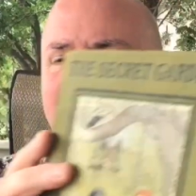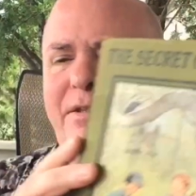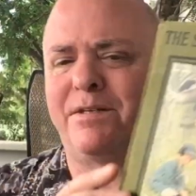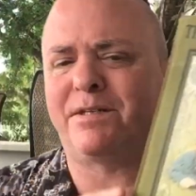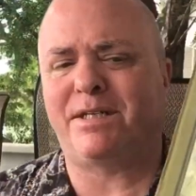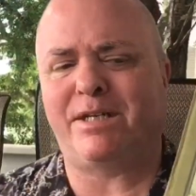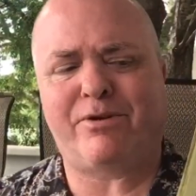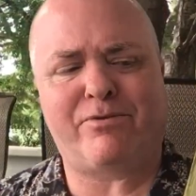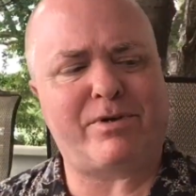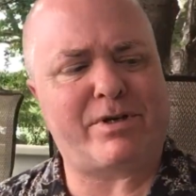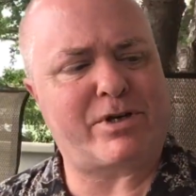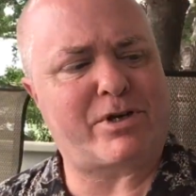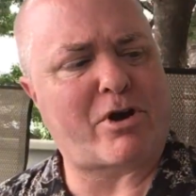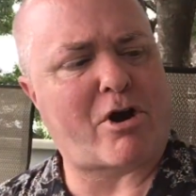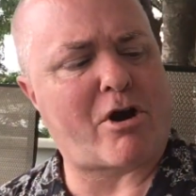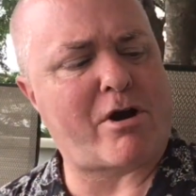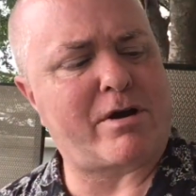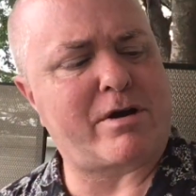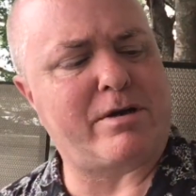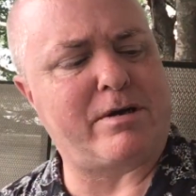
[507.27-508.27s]
The Secret
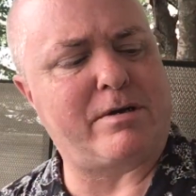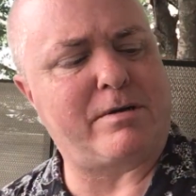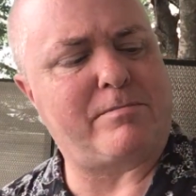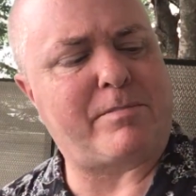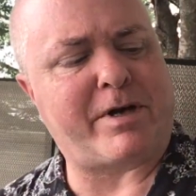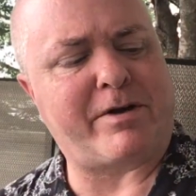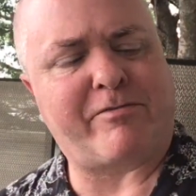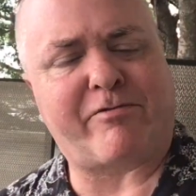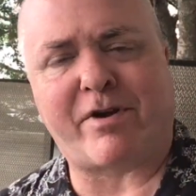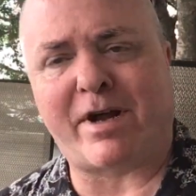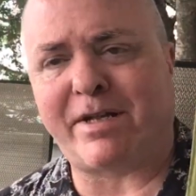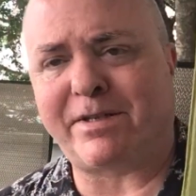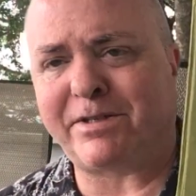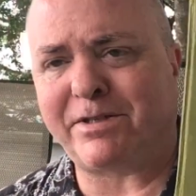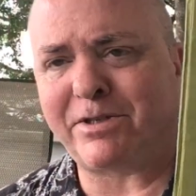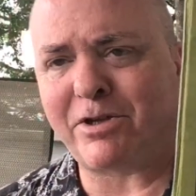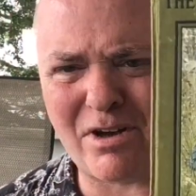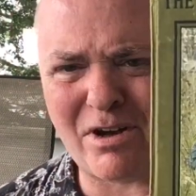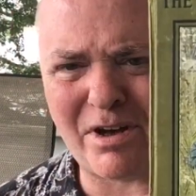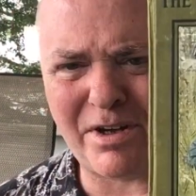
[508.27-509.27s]
Garden by
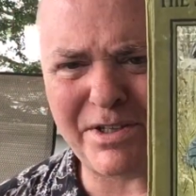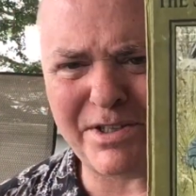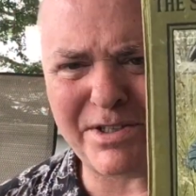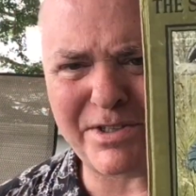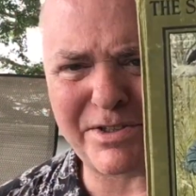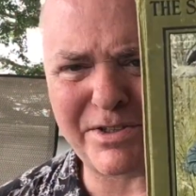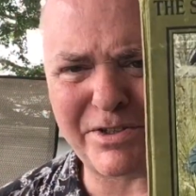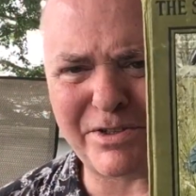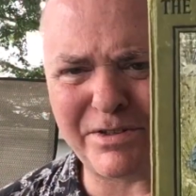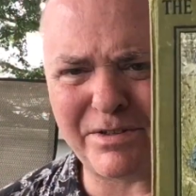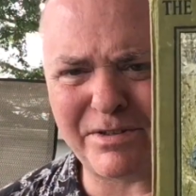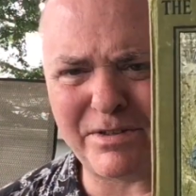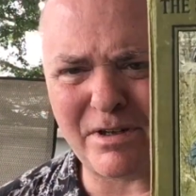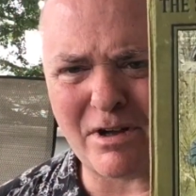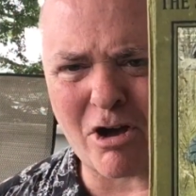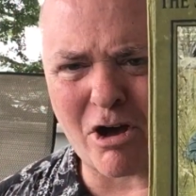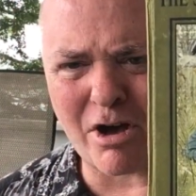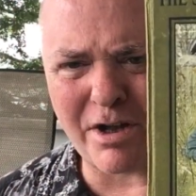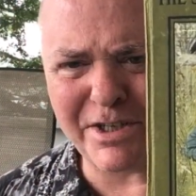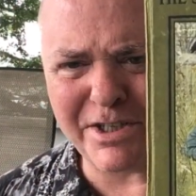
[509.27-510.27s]
Frances Hodgson.
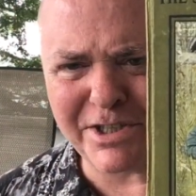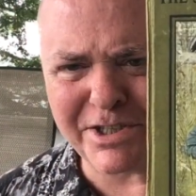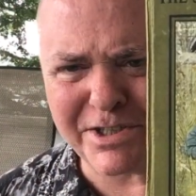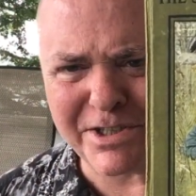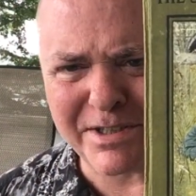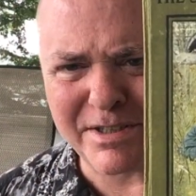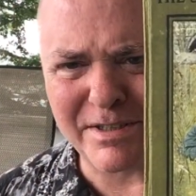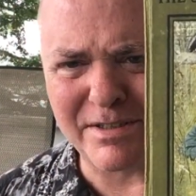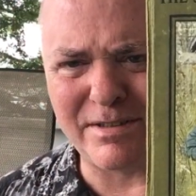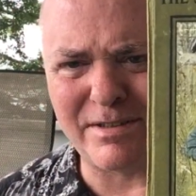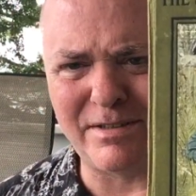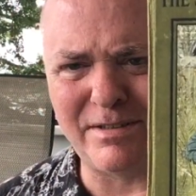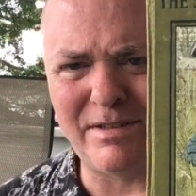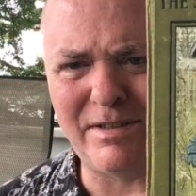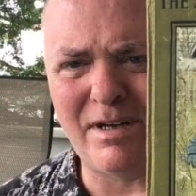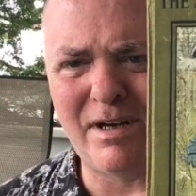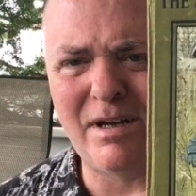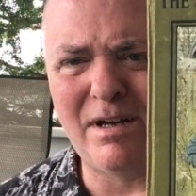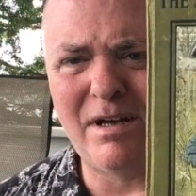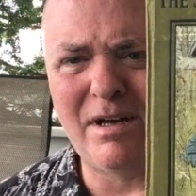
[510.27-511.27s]

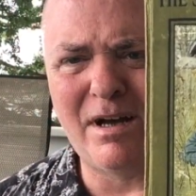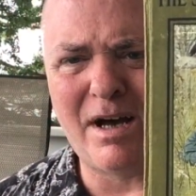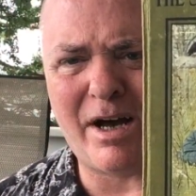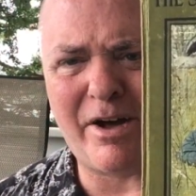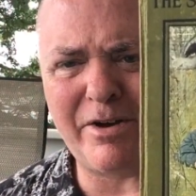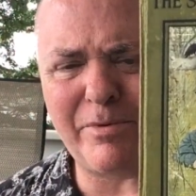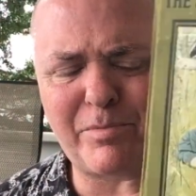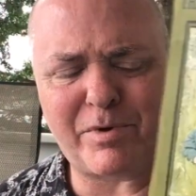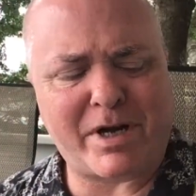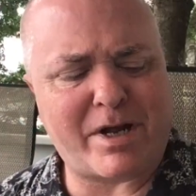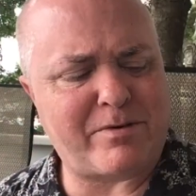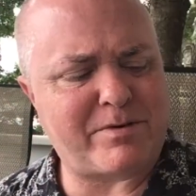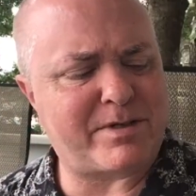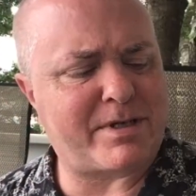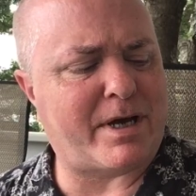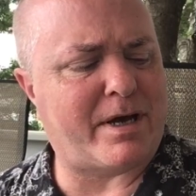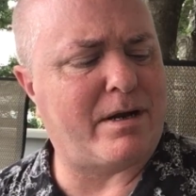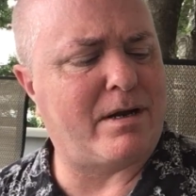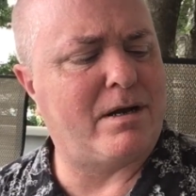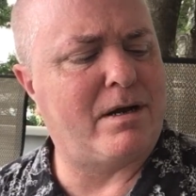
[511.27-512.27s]
Hodgson how do you pronounce
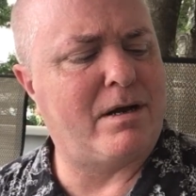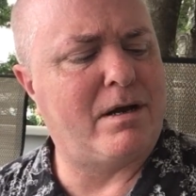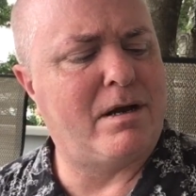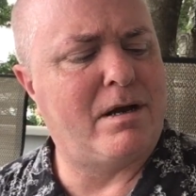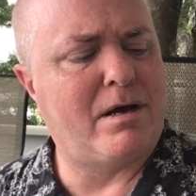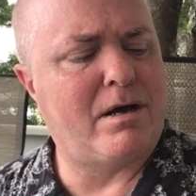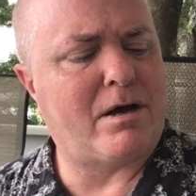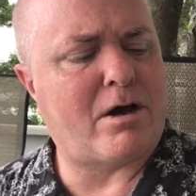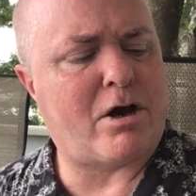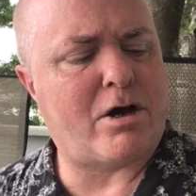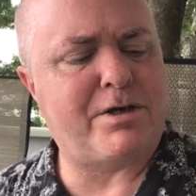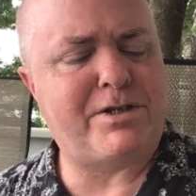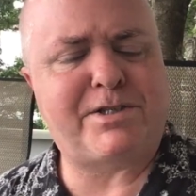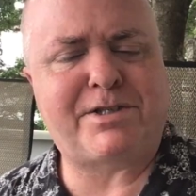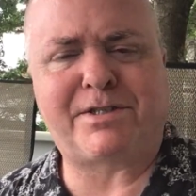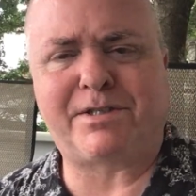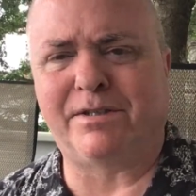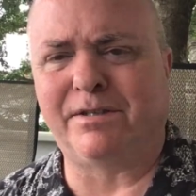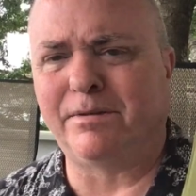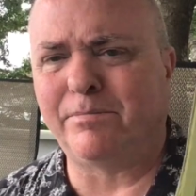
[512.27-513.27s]
that?
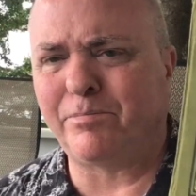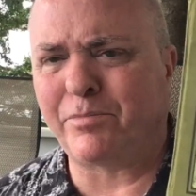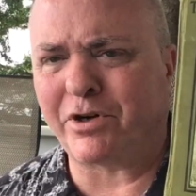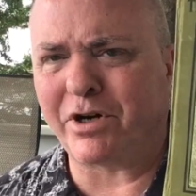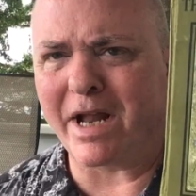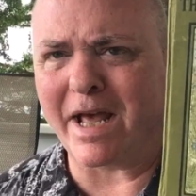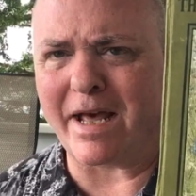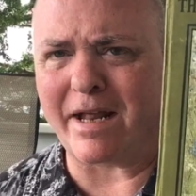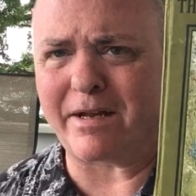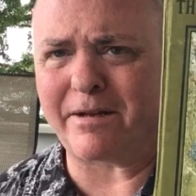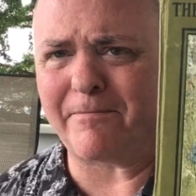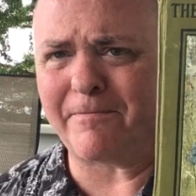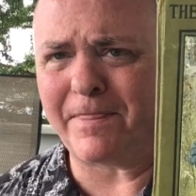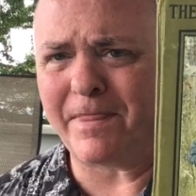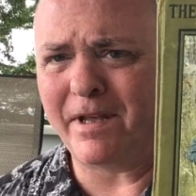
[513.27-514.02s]
Hodgson Burnett.